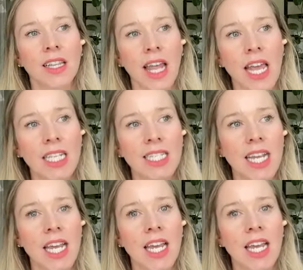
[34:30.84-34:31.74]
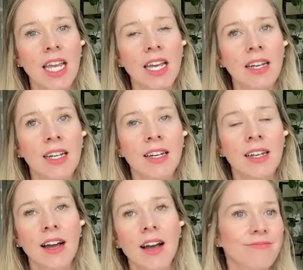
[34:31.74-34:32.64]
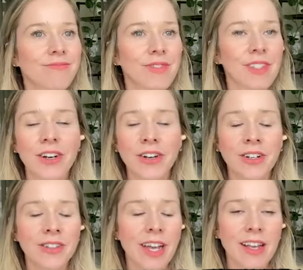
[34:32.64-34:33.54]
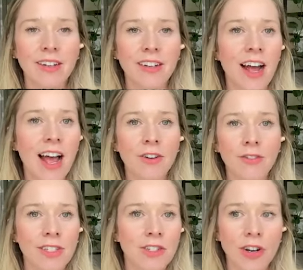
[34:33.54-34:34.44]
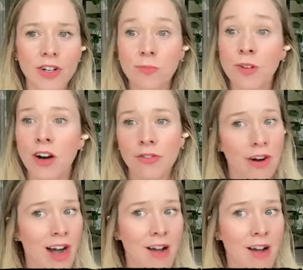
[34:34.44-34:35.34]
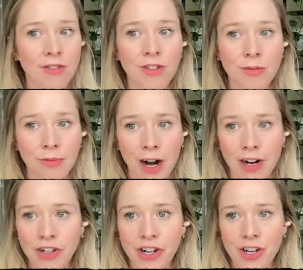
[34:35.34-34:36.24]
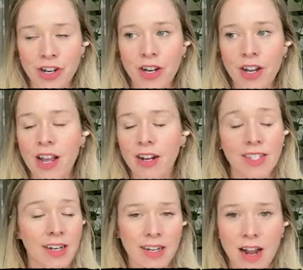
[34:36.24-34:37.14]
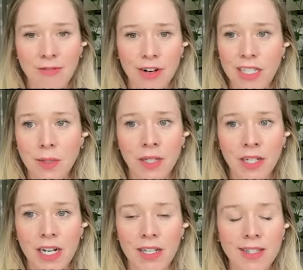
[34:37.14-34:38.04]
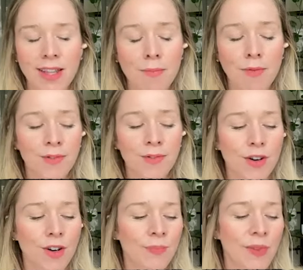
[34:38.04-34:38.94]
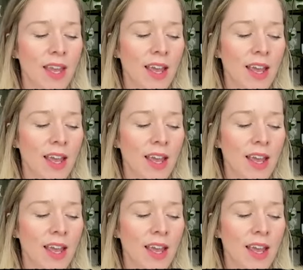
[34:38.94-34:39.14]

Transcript: lazy, like I had all this judgment around depression because I'd never experienced that before.